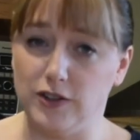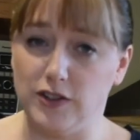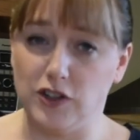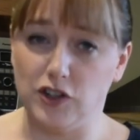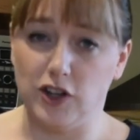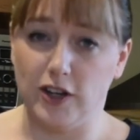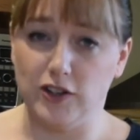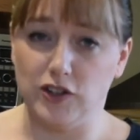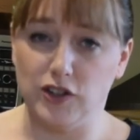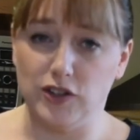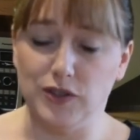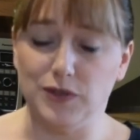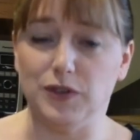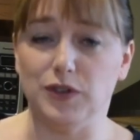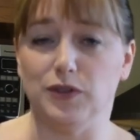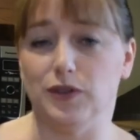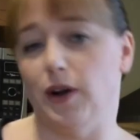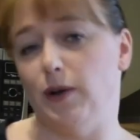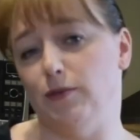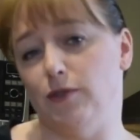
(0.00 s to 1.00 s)
suggestions for
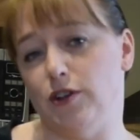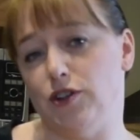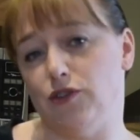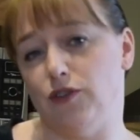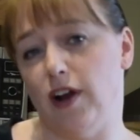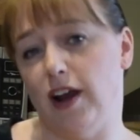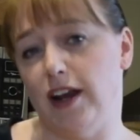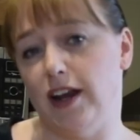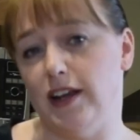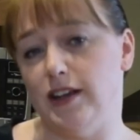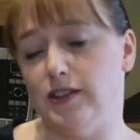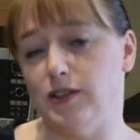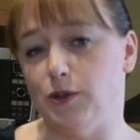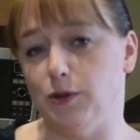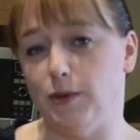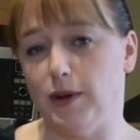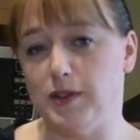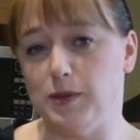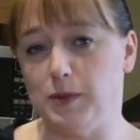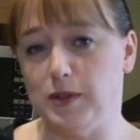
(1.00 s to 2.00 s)
Farm Fresh Fridays or
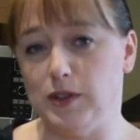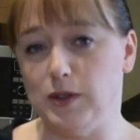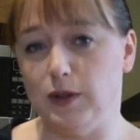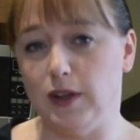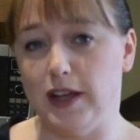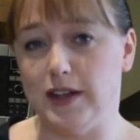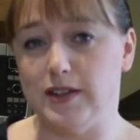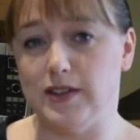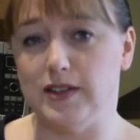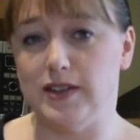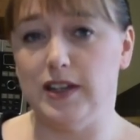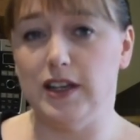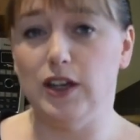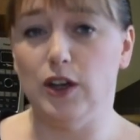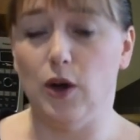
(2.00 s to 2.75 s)
recipes you'd like to see,